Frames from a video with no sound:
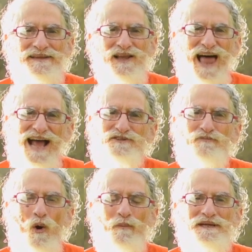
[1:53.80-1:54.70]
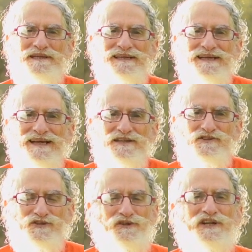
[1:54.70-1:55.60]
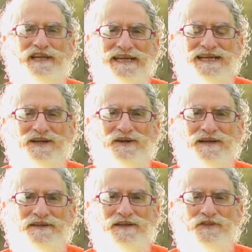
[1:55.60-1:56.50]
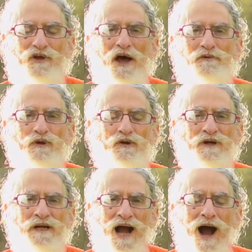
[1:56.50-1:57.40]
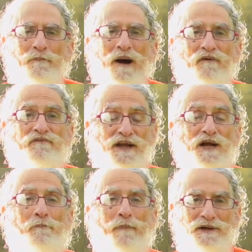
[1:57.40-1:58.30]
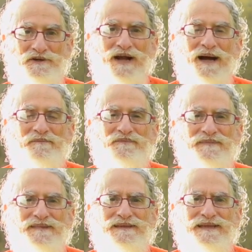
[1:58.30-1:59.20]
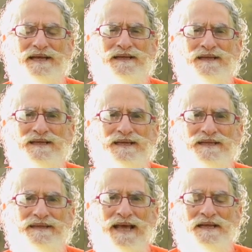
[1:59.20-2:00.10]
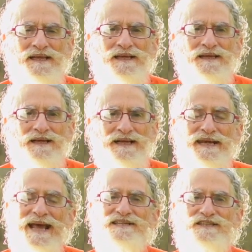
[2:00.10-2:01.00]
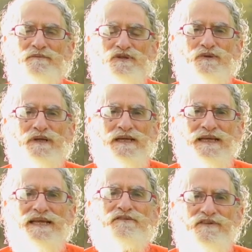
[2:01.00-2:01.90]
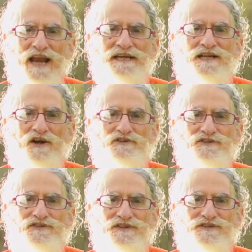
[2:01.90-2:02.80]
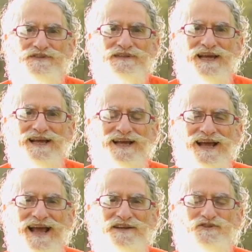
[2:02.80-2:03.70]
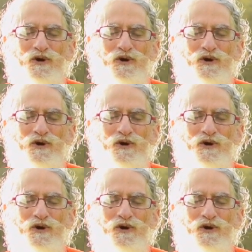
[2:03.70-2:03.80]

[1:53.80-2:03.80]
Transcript: the last moment, certainly the thought will come of their mantra that connects them to infinite consciousness. And